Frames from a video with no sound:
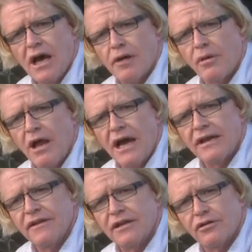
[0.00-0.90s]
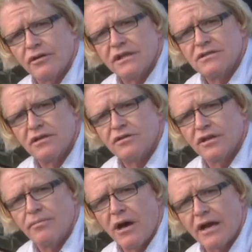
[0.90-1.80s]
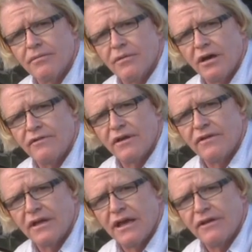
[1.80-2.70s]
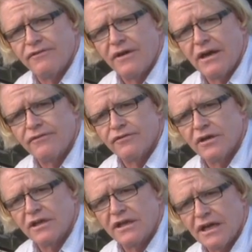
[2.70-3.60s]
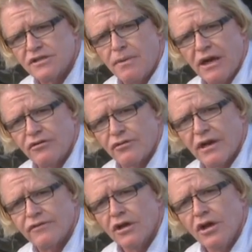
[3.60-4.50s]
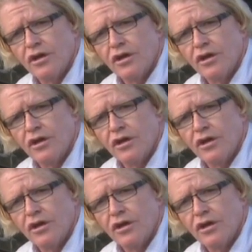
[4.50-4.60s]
applying the grease to the bottom of the 85-foot Catch My Drift